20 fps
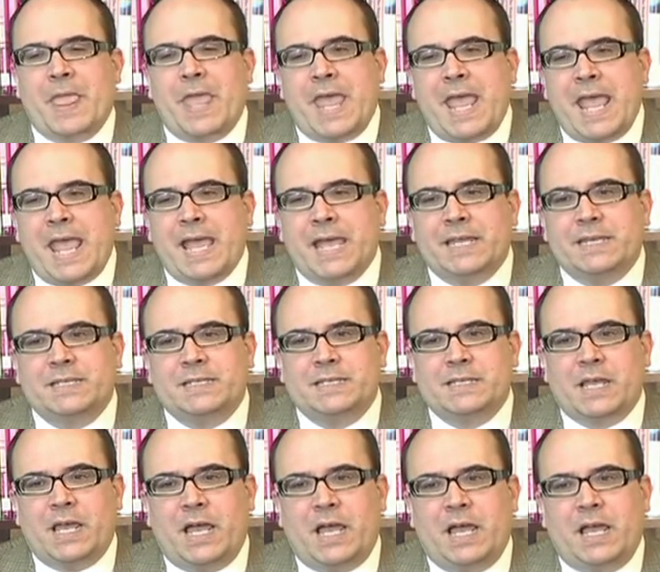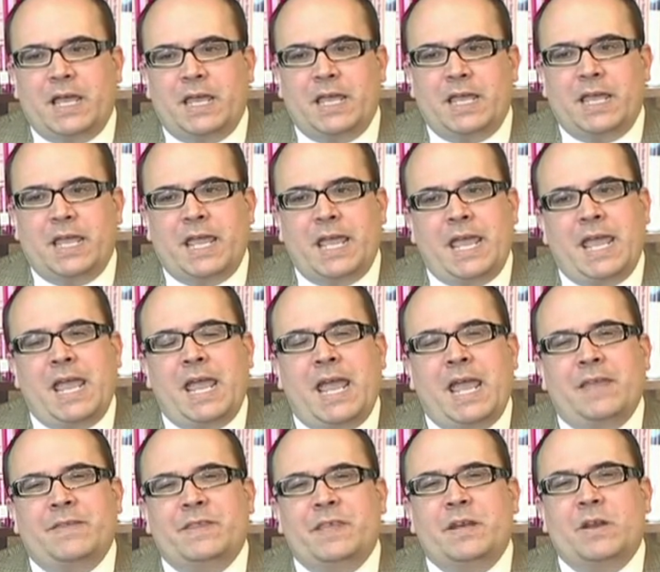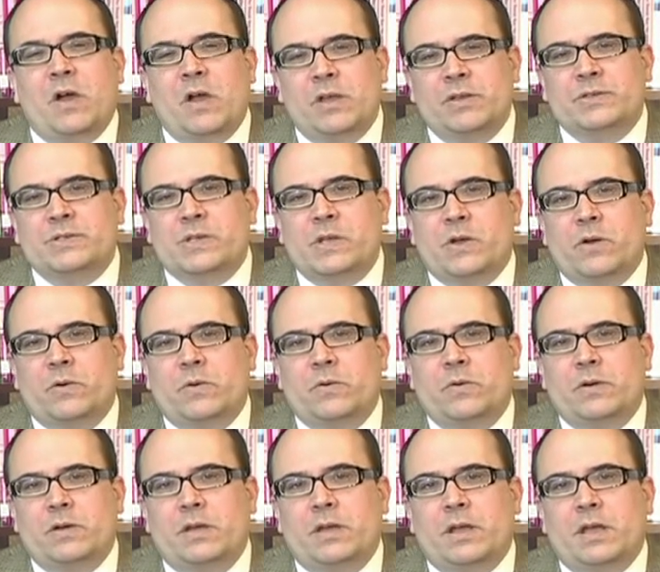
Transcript: And then also,